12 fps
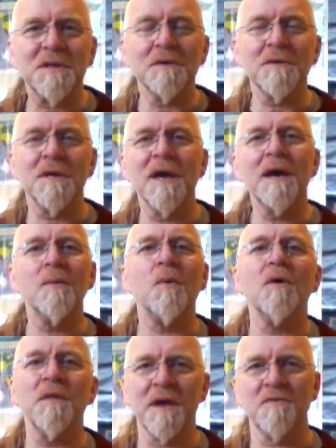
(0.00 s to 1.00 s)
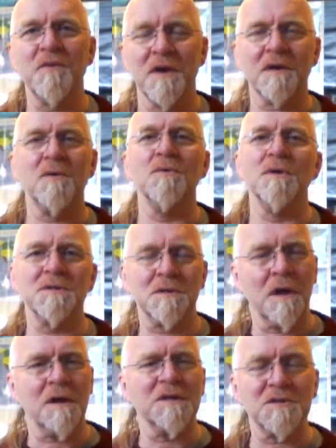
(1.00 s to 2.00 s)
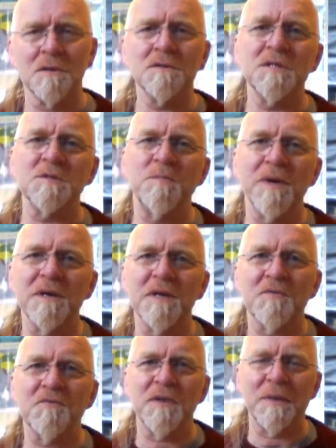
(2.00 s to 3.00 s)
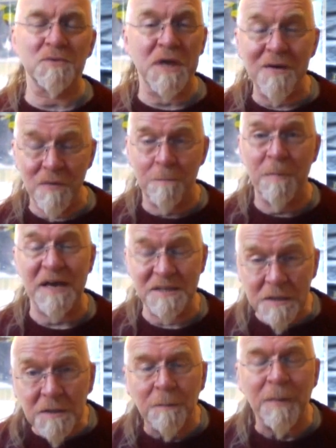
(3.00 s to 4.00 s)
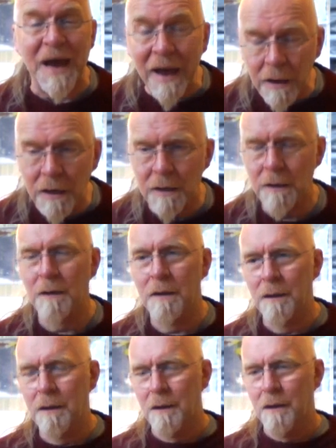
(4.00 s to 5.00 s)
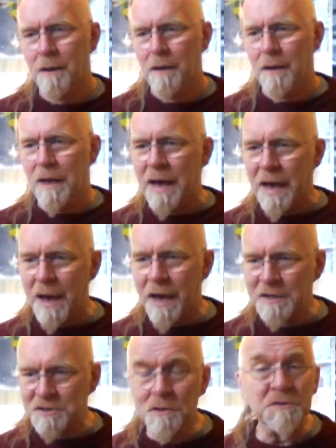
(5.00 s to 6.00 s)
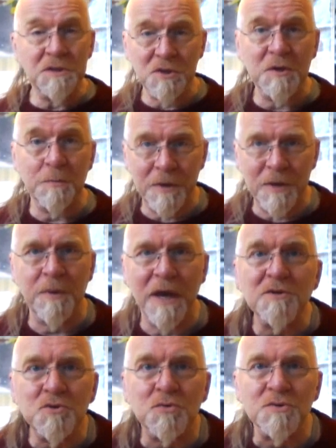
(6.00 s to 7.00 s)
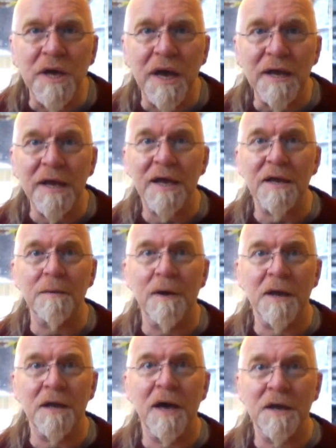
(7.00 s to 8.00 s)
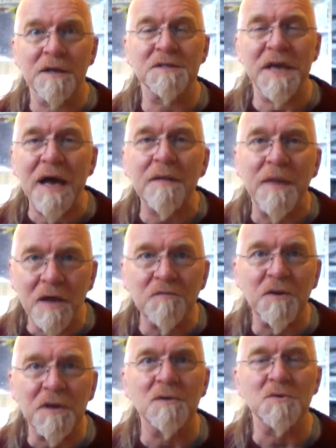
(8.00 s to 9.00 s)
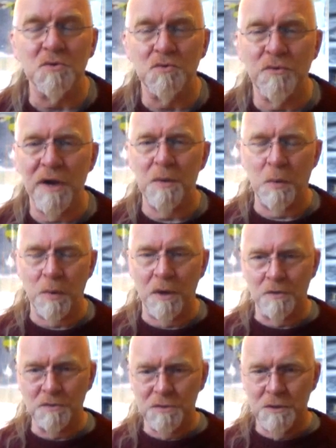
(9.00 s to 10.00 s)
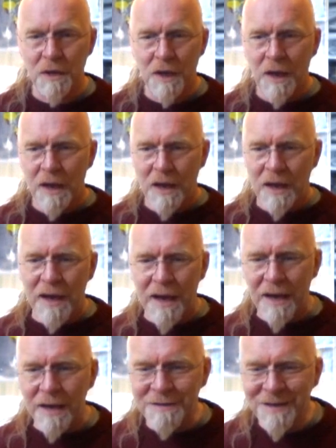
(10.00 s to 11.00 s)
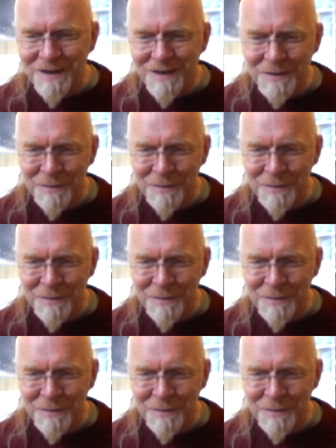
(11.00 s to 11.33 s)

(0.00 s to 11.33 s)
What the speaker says: don't care what their vehicle looks like, as long as it's big enough for them to have a bed in the back, and as long as it's got a big petrol tank and a sat nav that goes all around the world, and